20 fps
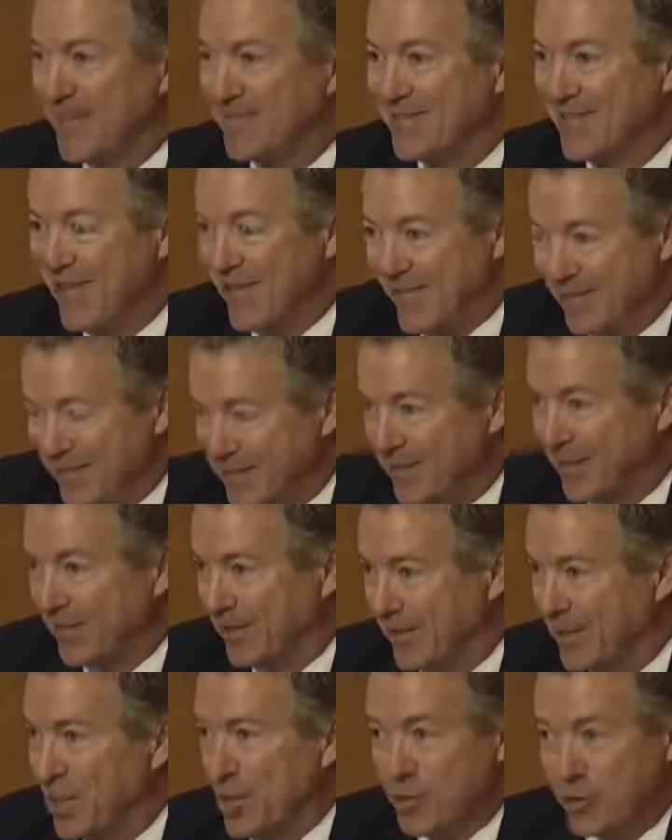has
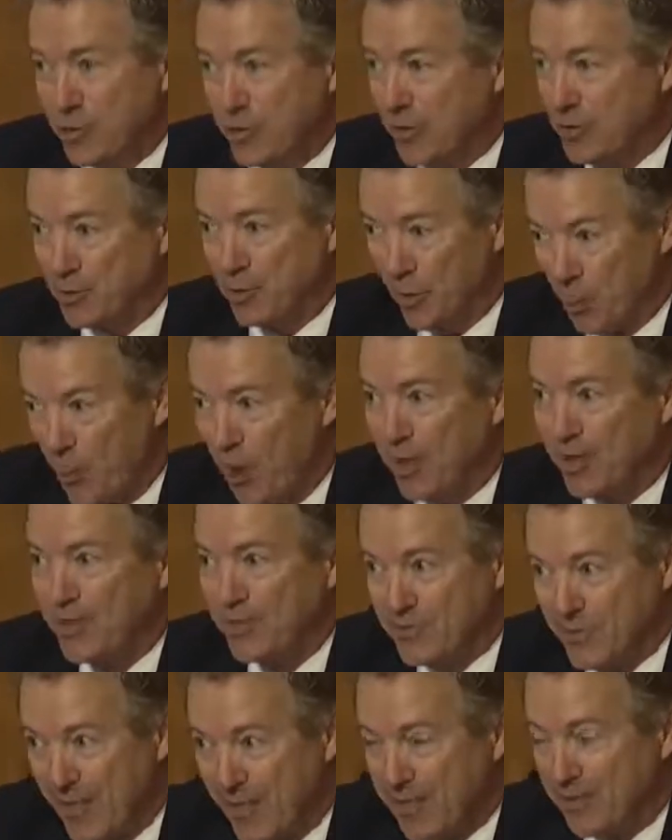anything
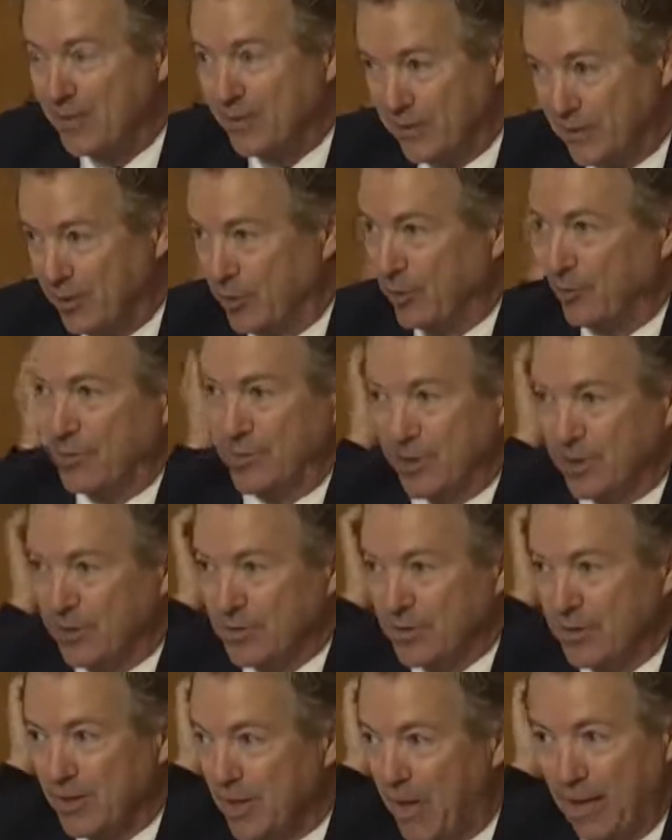to do with
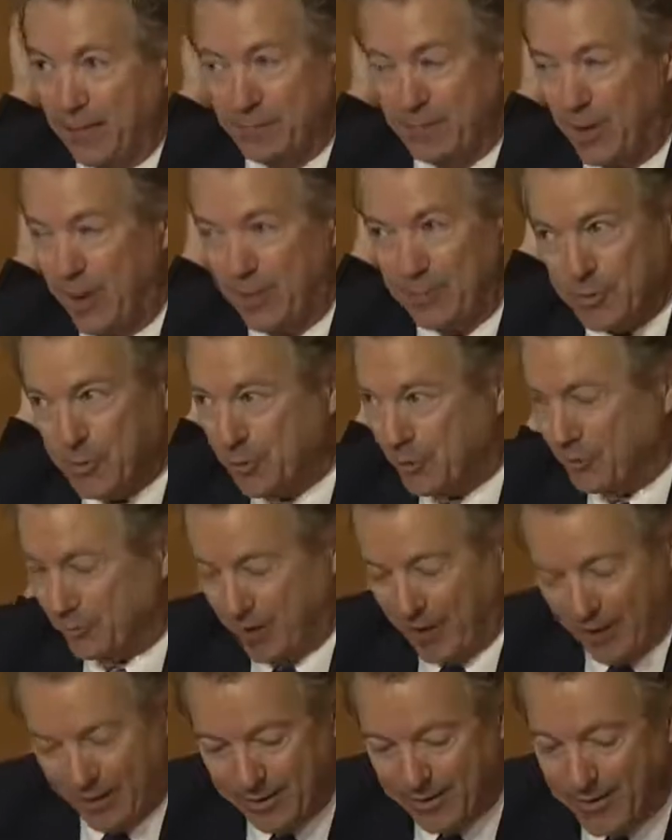this. I promise you
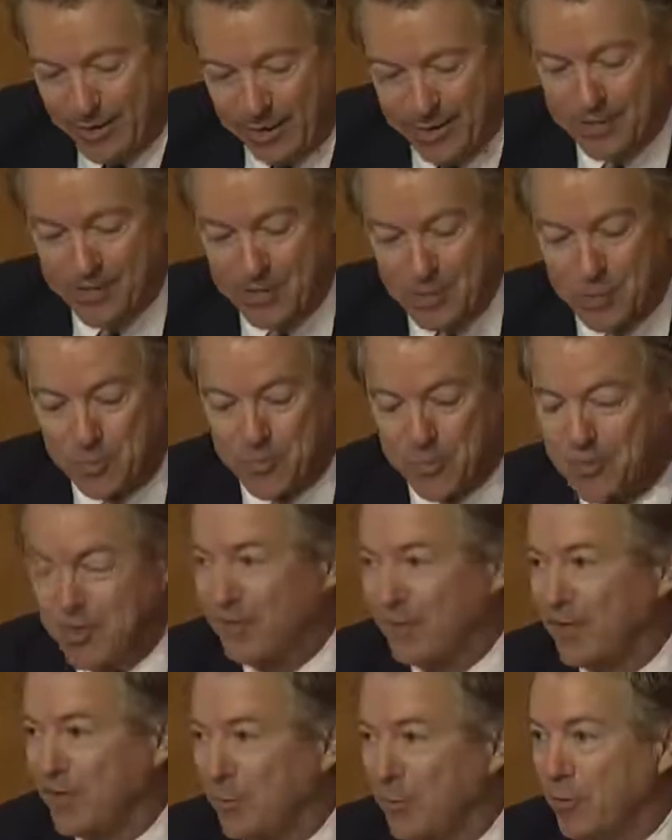that. It says
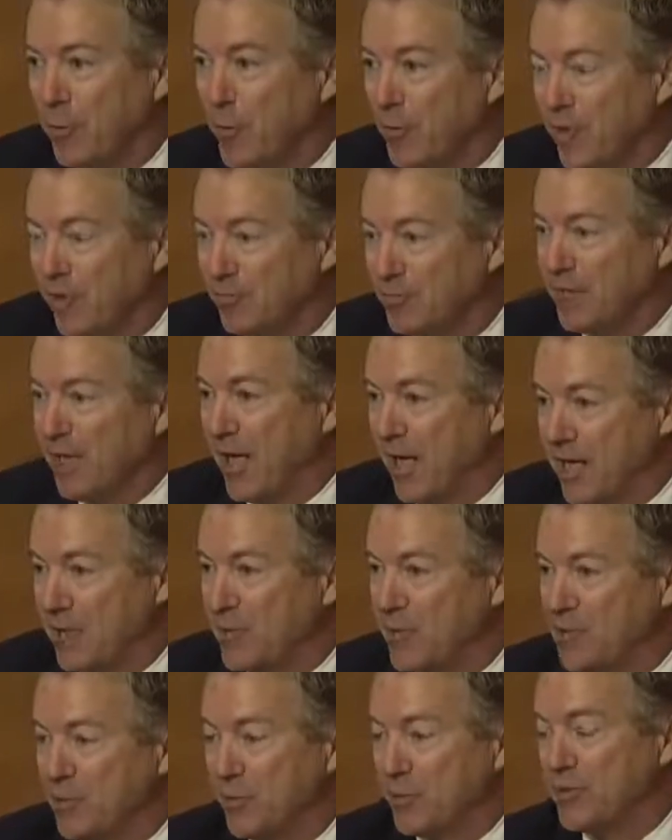specifically we're going after the
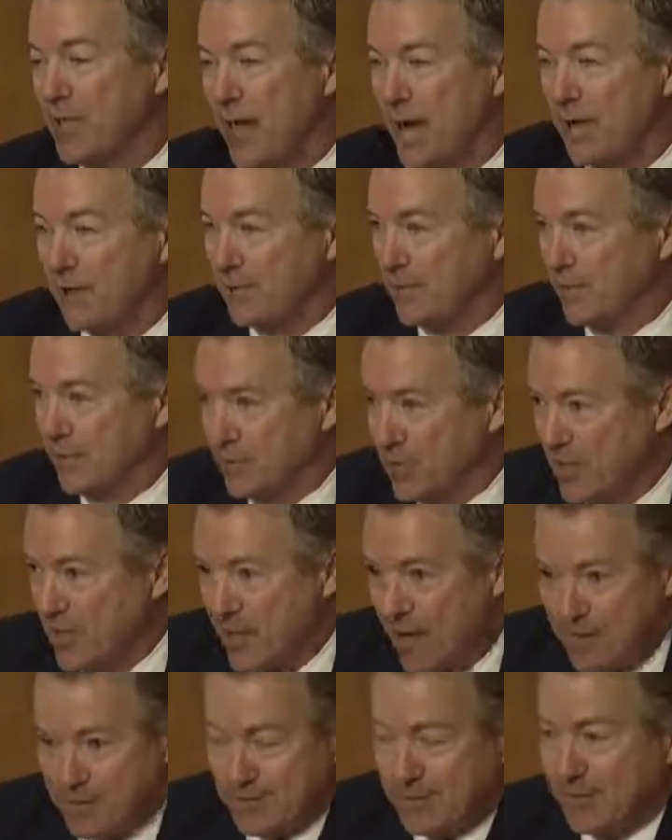enemies who attacked us.
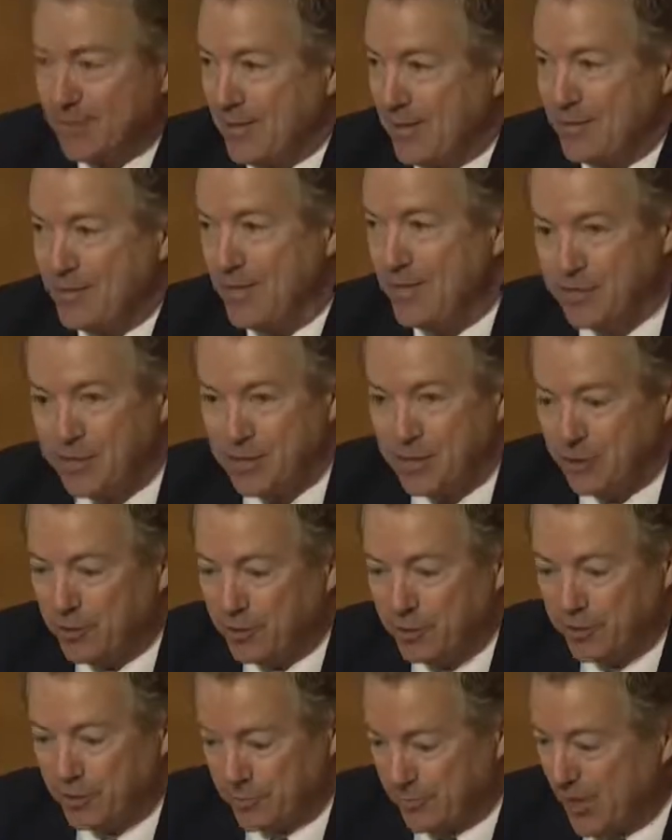ISIS had nothing to
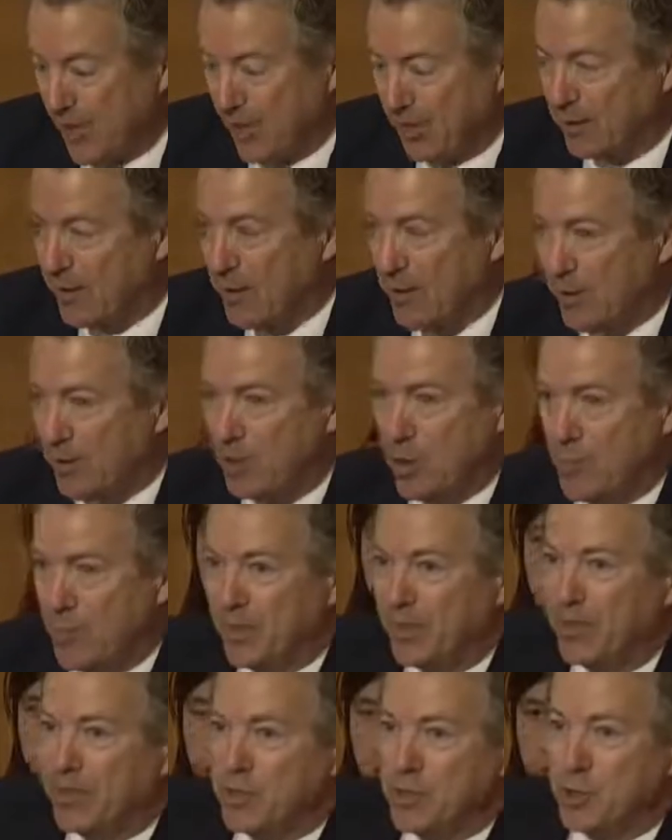do with that.
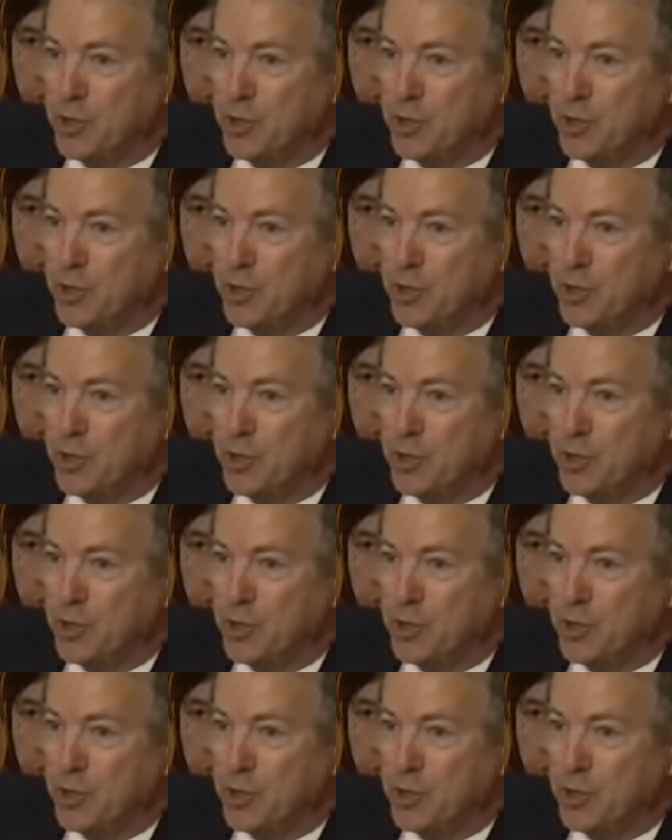Nobody in